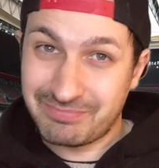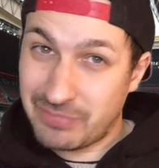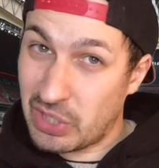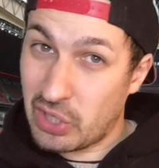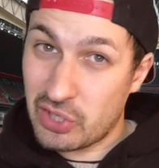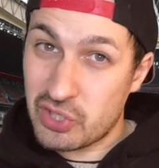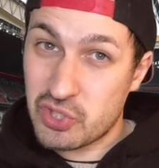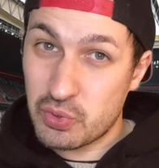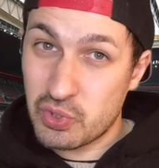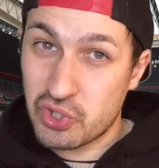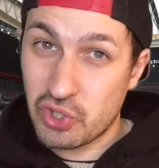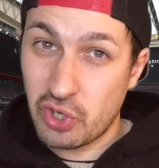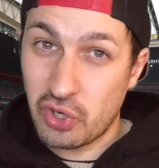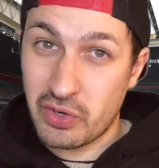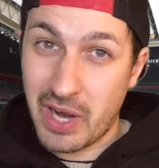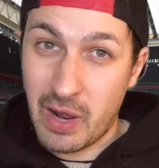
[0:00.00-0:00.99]
We're not too
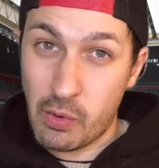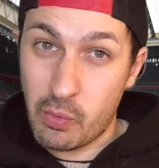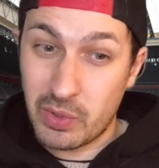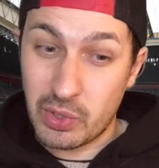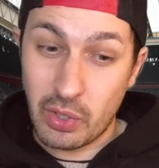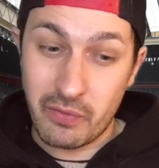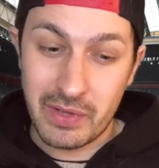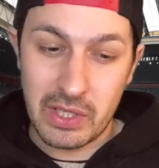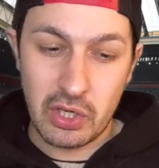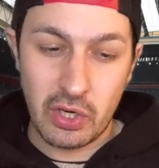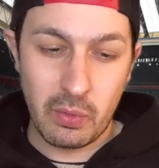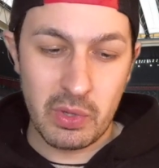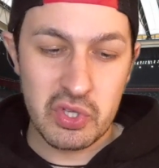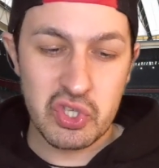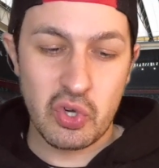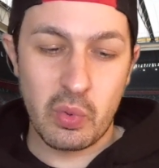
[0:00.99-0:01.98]
sure how. We don't really know
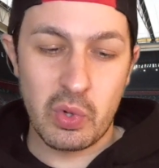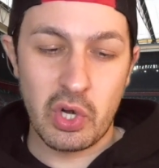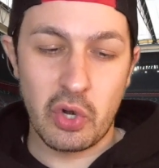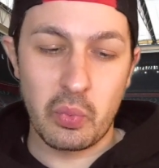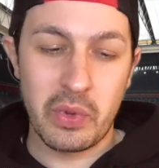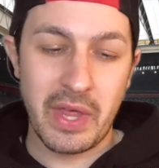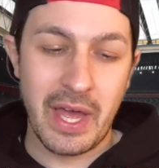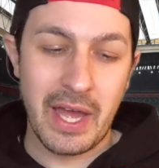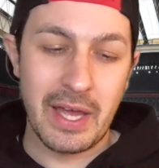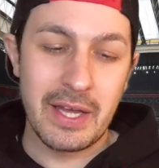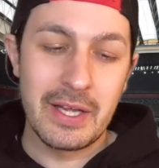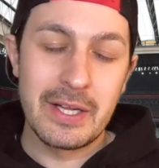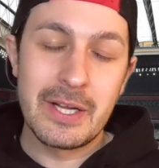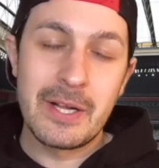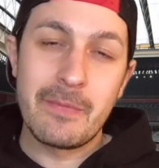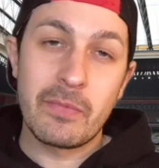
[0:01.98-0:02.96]
what's going on with that.
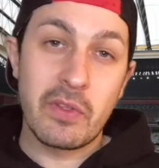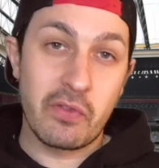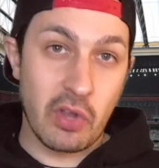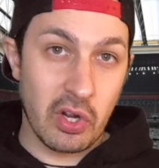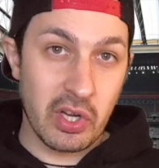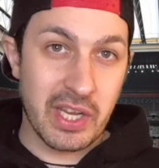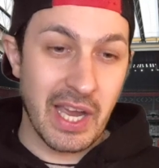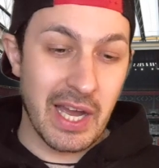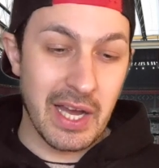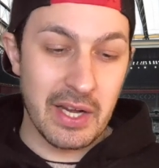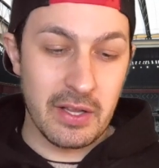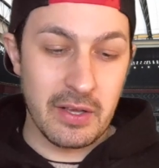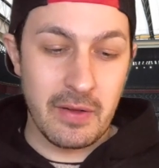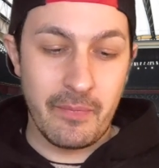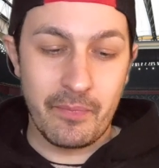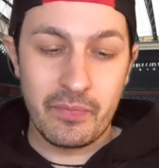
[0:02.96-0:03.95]
You've got
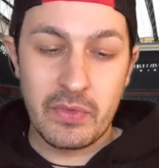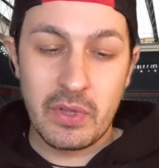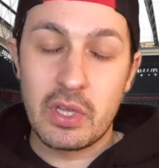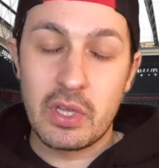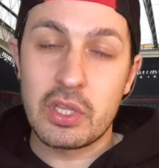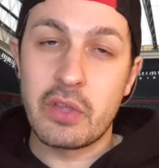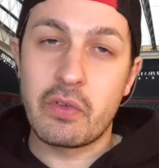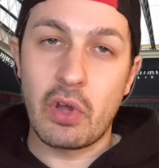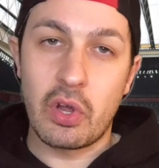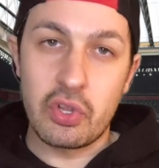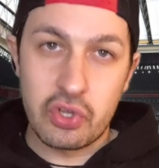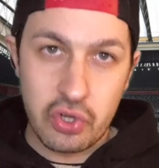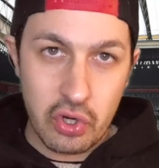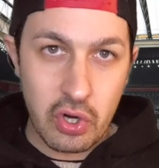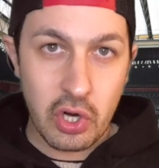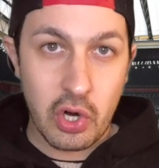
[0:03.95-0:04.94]
Ghana. You've got
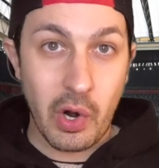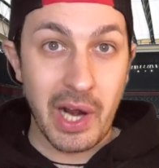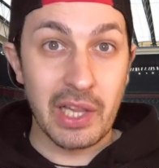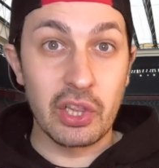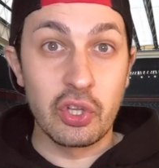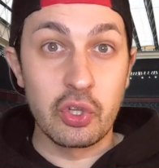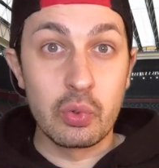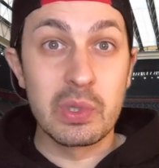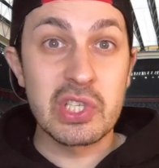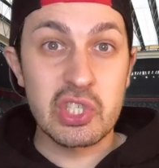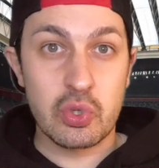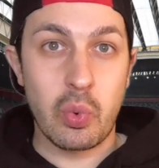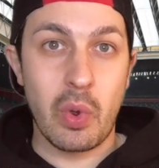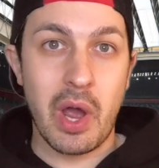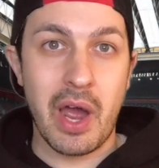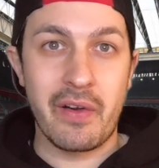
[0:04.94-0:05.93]
Uruguay. Luis
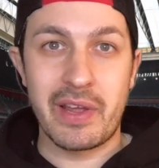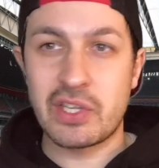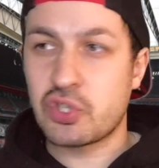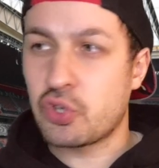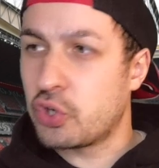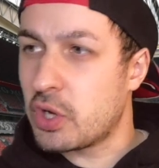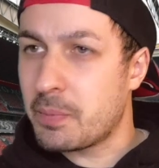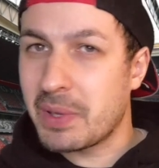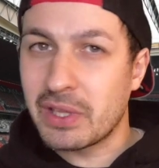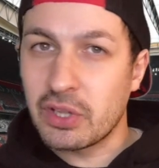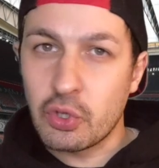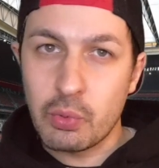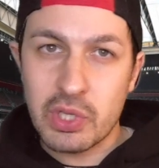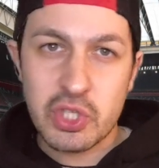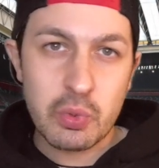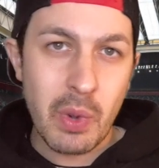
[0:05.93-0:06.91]
Suarez. Could it be
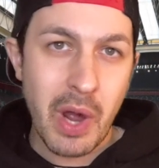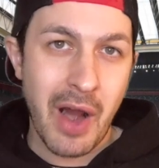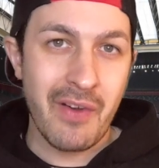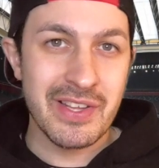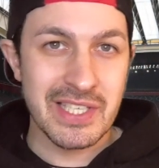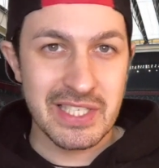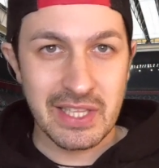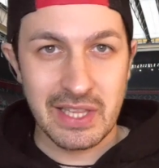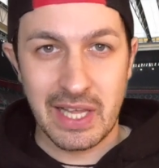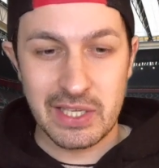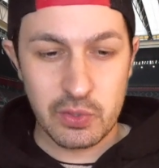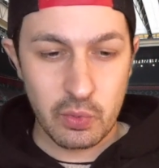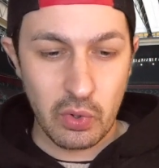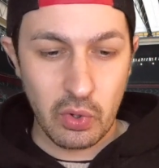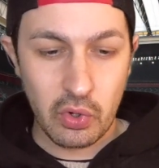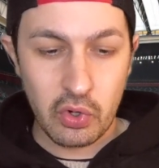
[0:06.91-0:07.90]
Luis Suarez's
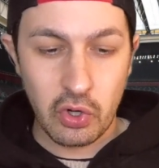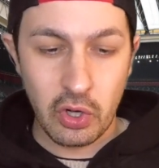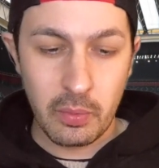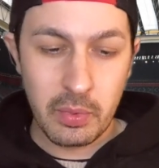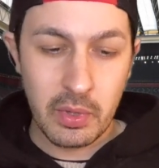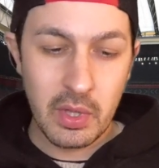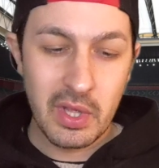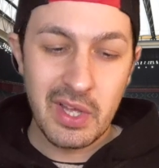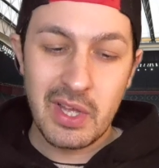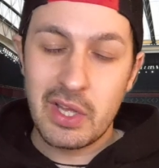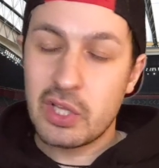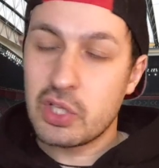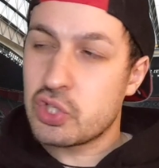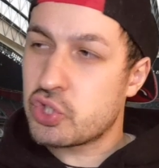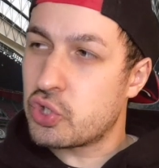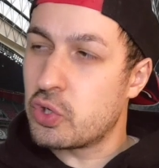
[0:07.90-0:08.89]
last World Cup?
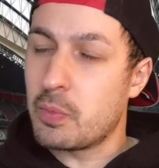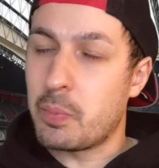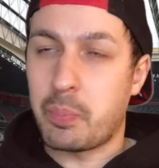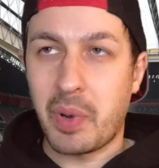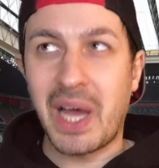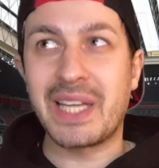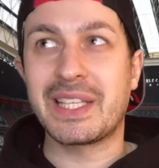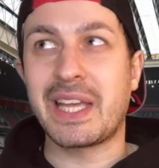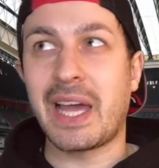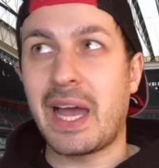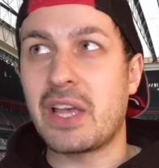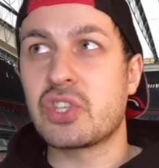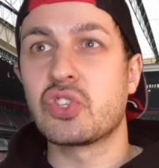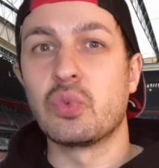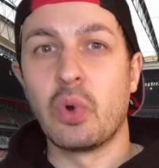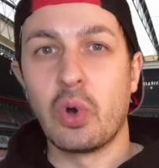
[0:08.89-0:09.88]
2 bad
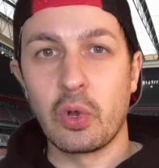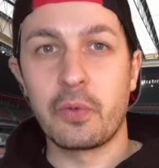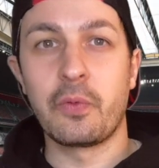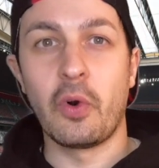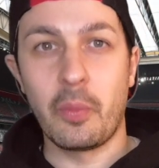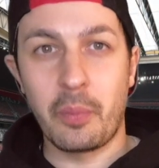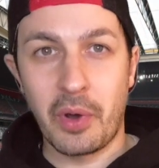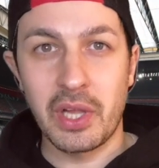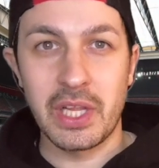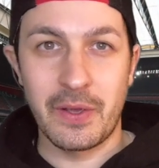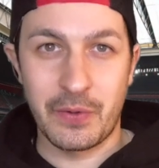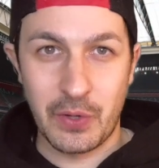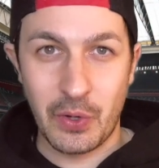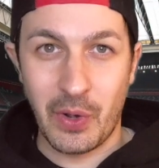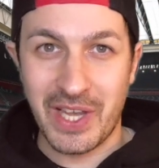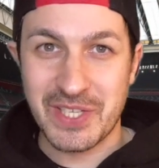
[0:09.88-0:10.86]
guys who world football,
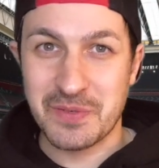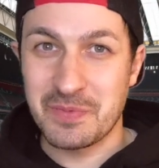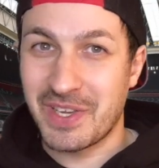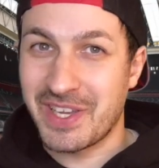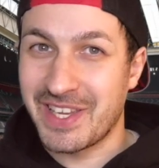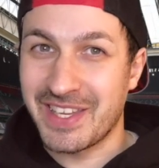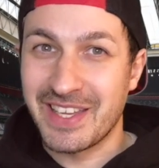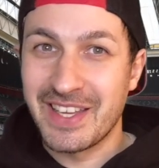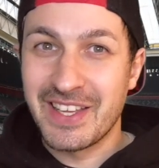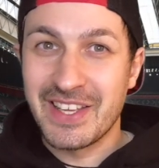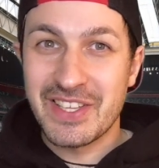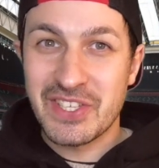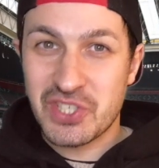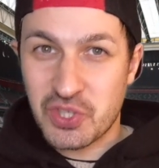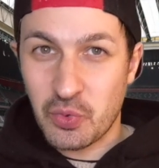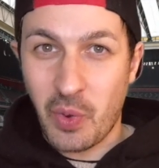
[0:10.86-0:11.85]
if you ask me.
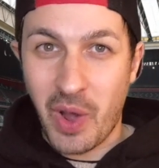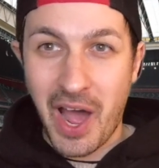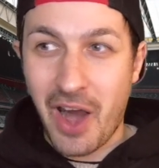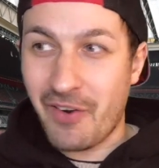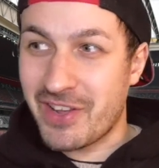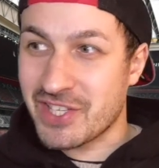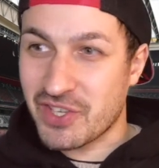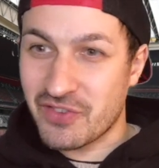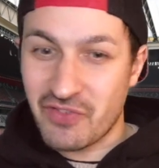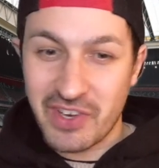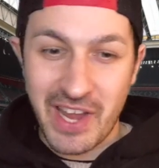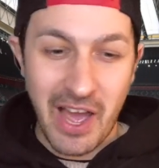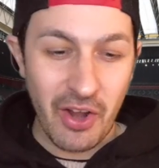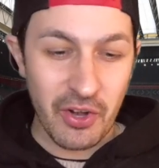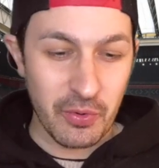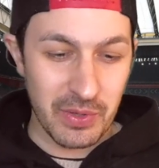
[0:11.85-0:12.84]
Suarez and
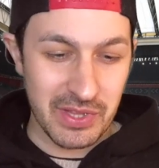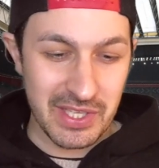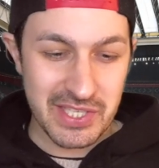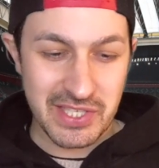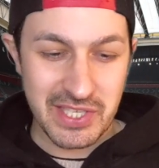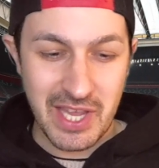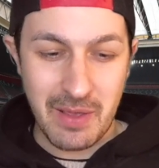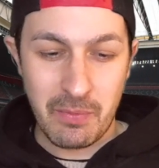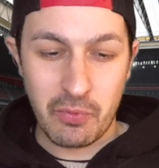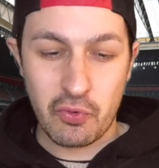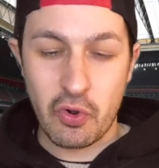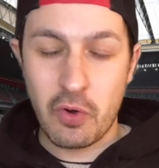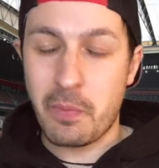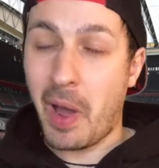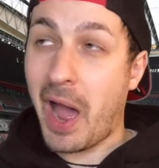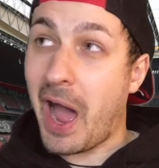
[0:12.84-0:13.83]
Ronaldo in the same
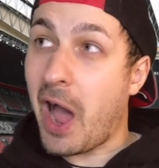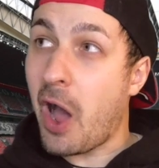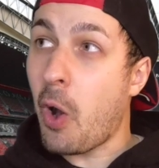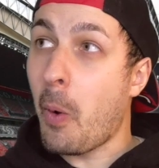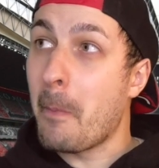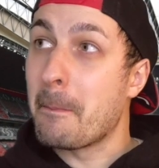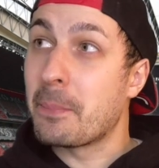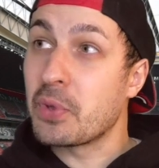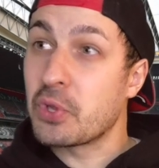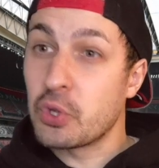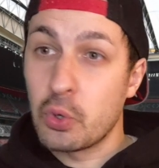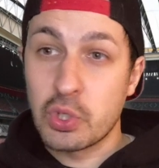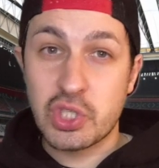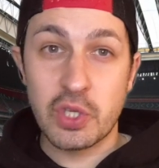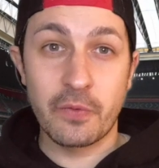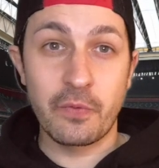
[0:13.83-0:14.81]
group. How
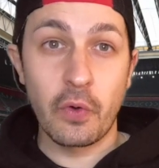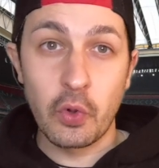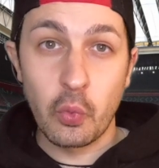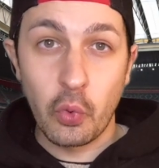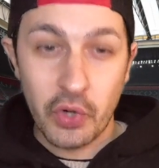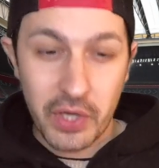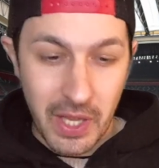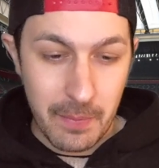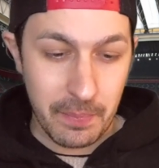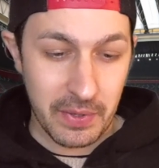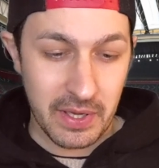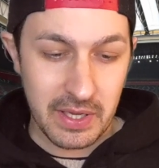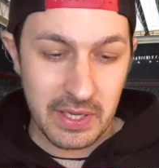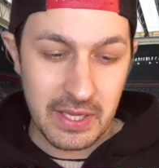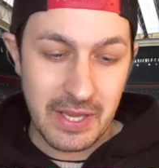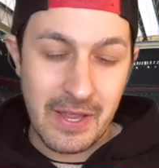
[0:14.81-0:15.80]
beautiful would it
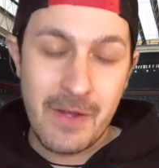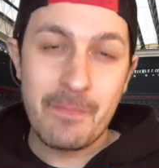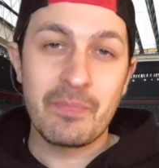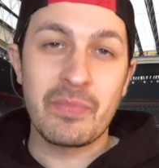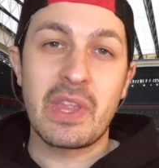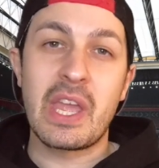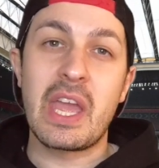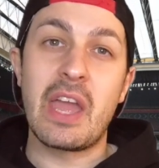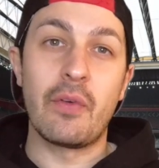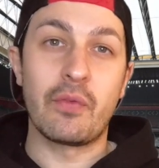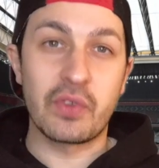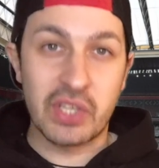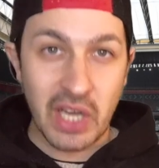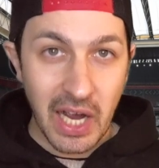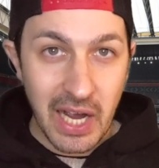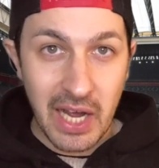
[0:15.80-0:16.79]
be
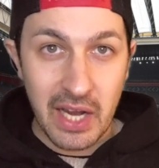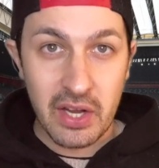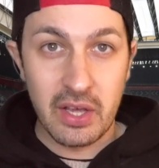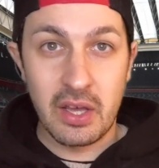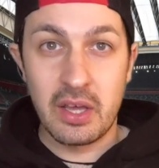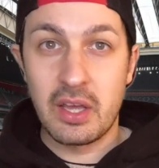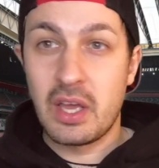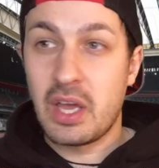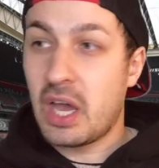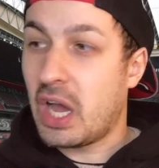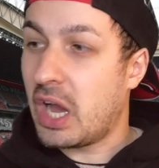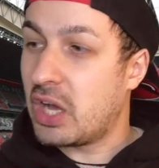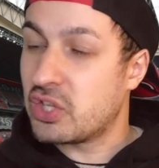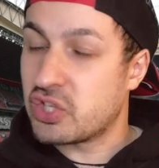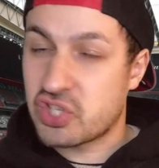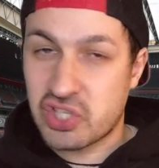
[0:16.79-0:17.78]
if Ghana
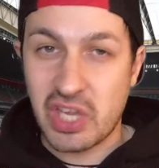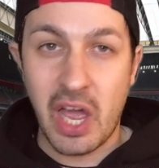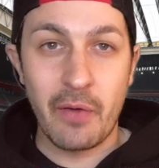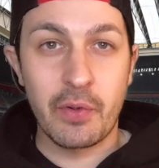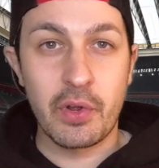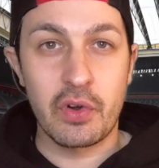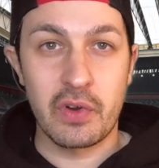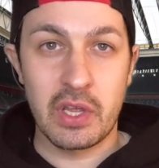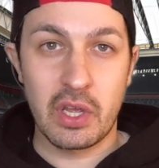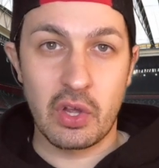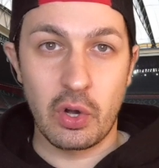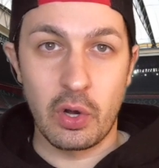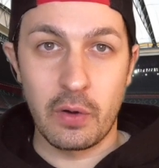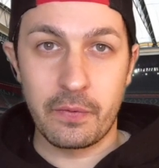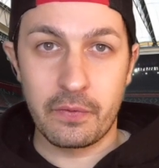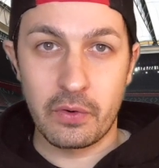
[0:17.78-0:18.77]
and South Korea
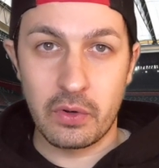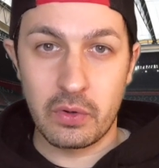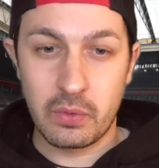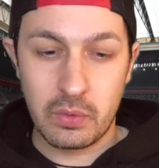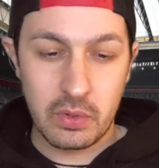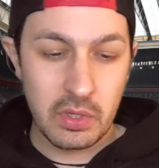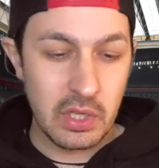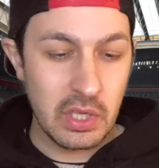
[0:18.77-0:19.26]
go through?